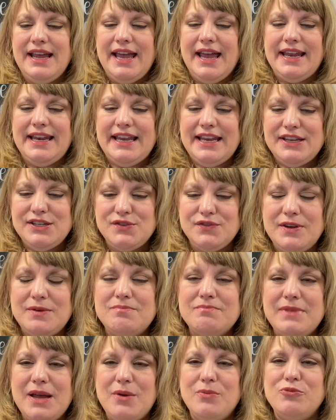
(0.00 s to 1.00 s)
And he is
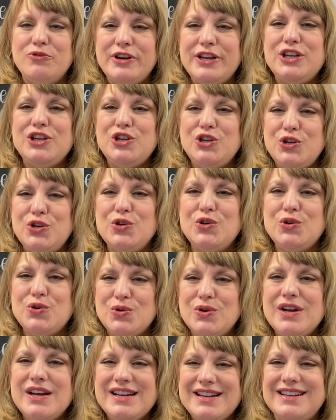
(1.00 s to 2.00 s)
remembering
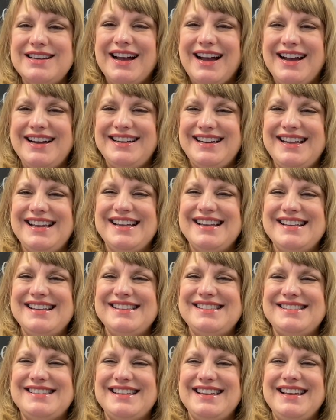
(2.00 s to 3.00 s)
who God
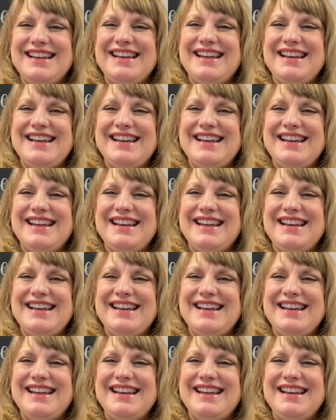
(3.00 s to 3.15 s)
is.